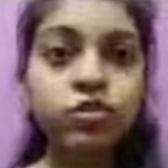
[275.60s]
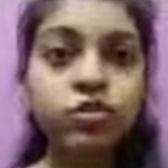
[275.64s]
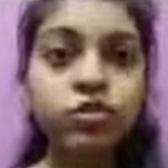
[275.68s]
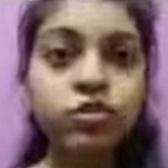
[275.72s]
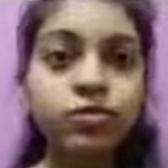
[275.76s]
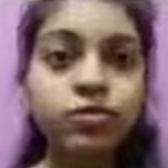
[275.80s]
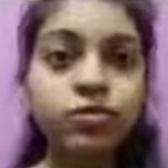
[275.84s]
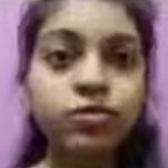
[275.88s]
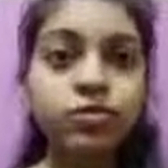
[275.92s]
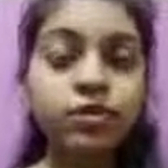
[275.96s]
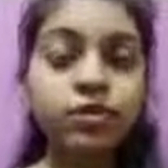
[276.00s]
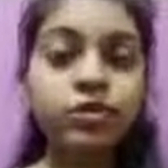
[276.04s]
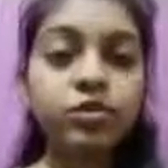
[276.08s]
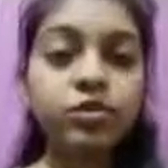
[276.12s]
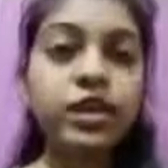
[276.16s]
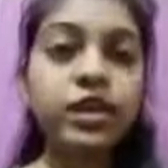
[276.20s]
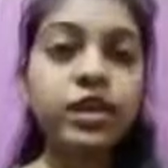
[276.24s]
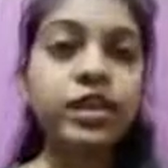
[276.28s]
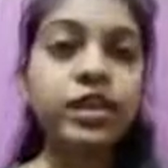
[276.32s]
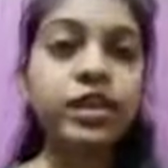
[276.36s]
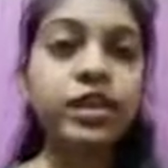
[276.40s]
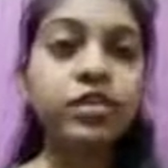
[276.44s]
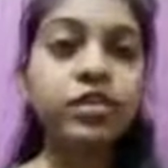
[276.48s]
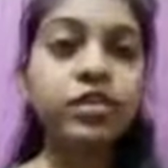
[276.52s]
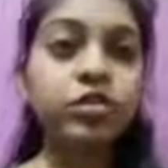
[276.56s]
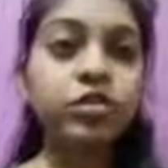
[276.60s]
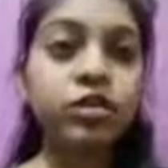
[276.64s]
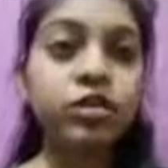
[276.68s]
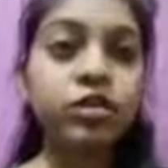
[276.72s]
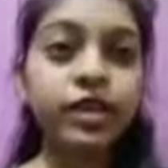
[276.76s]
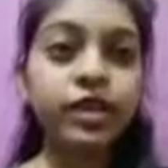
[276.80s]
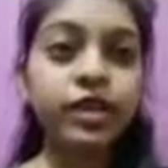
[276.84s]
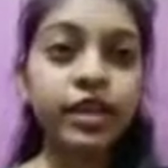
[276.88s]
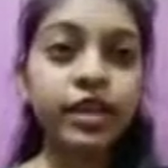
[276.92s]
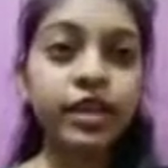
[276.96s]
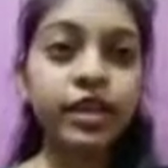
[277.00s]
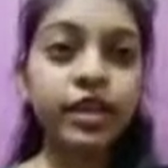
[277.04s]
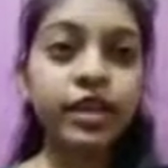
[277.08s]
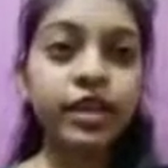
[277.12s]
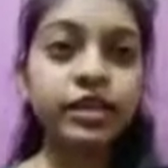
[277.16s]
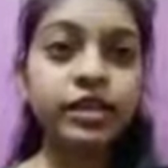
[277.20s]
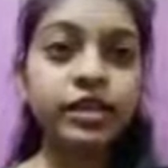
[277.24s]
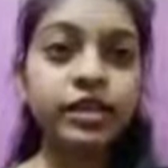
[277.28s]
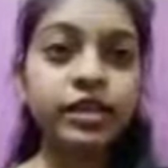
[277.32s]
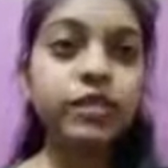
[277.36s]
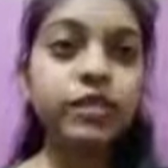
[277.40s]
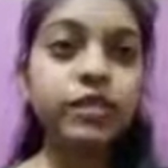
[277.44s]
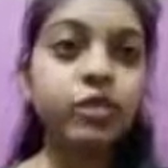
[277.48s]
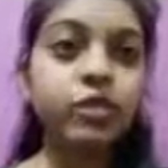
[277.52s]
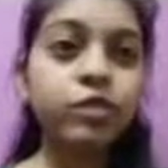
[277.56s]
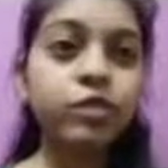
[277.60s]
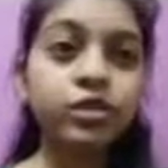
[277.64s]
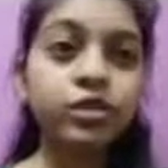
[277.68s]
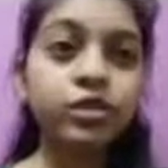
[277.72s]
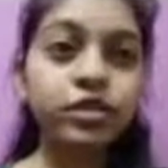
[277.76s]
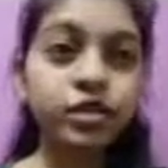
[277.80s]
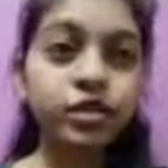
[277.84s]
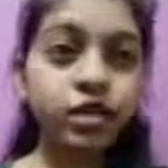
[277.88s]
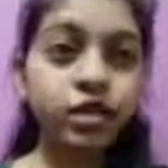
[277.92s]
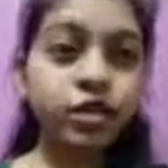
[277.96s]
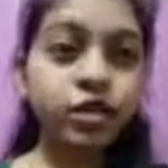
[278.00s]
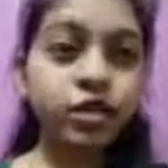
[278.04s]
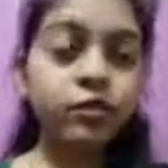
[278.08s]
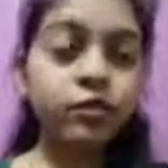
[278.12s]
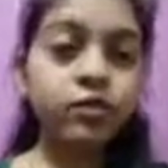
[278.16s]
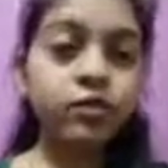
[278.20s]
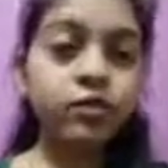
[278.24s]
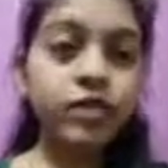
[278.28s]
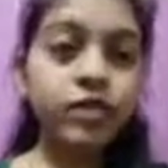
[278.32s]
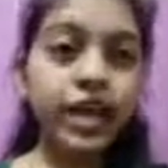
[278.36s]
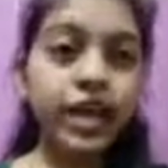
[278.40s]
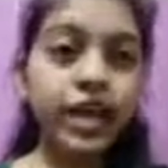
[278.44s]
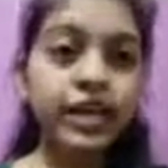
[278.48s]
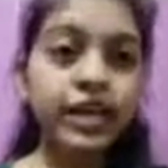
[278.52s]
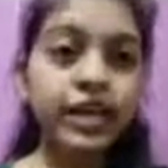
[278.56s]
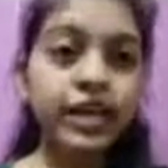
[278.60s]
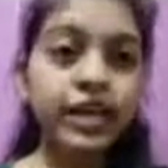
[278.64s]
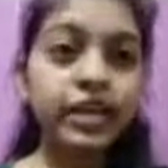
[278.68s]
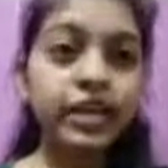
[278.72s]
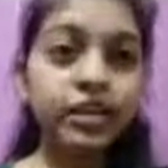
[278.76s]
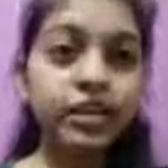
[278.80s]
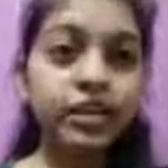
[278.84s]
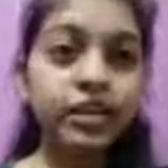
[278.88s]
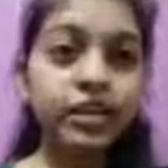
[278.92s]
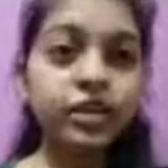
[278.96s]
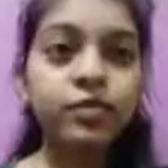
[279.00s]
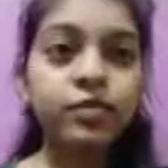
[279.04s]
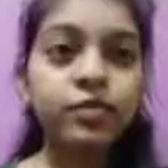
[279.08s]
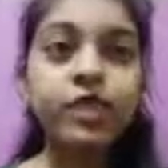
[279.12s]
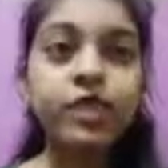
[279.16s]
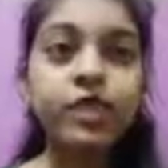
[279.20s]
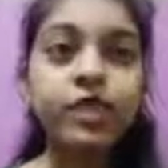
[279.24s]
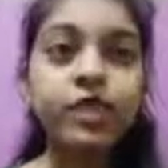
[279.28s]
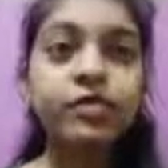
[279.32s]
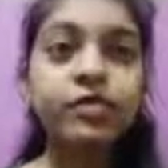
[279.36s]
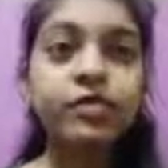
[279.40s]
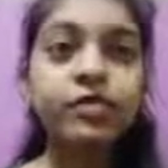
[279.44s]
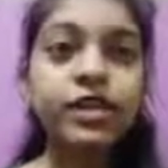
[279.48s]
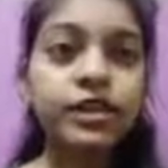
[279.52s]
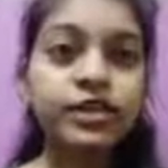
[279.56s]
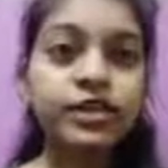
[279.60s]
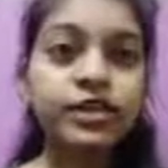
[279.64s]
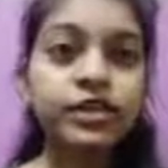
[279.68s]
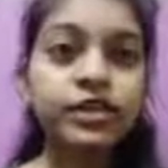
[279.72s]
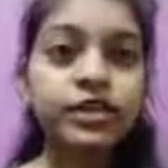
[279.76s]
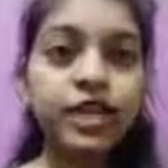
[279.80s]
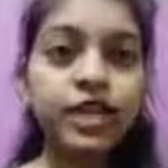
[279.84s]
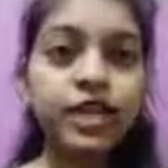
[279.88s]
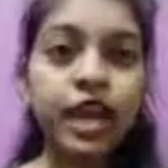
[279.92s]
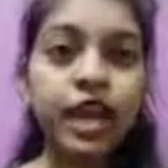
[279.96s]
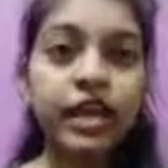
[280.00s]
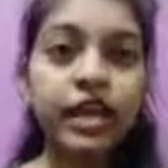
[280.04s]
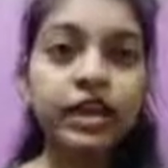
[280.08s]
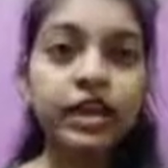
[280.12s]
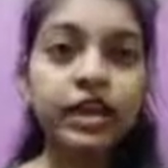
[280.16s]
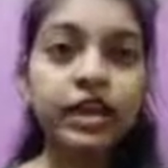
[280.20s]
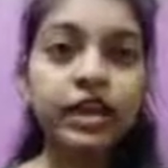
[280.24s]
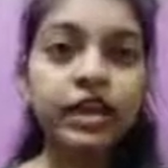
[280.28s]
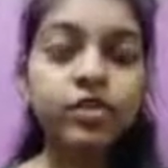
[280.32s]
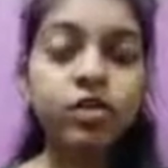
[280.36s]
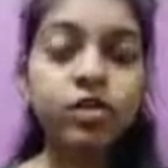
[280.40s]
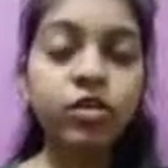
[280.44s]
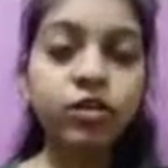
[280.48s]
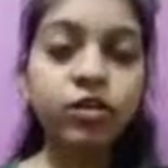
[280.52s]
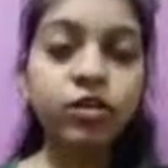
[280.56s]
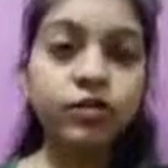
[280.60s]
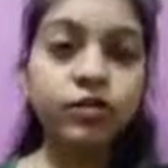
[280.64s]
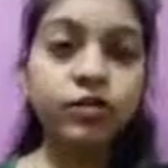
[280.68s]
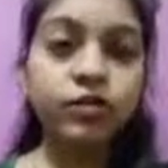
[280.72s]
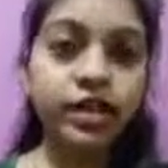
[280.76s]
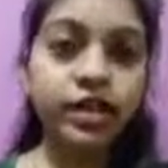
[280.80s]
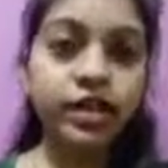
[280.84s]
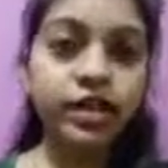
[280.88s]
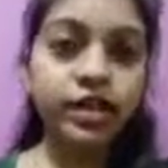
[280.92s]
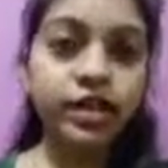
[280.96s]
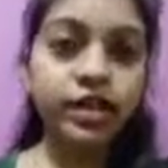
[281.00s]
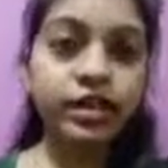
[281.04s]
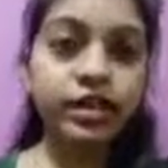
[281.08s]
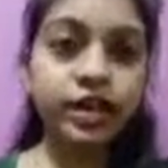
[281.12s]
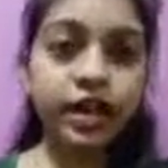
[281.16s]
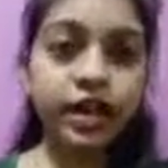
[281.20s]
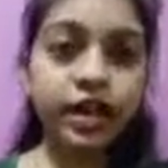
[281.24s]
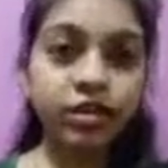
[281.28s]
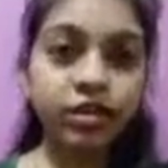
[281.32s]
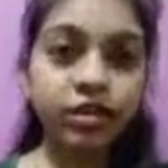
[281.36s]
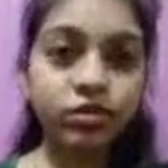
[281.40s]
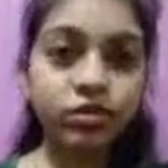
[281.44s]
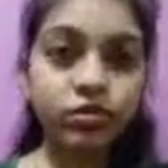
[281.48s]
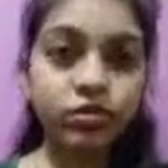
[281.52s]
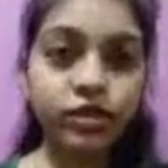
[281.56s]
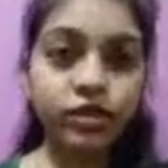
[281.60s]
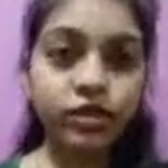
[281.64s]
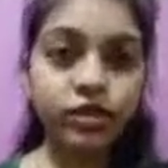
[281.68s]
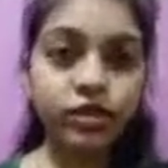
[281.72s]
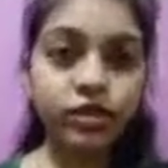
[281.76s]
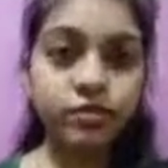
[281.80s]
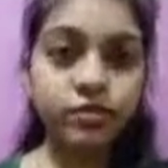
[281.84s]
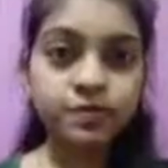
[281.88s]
fuel is normally underwater for at least 5 years and then often in dry storage.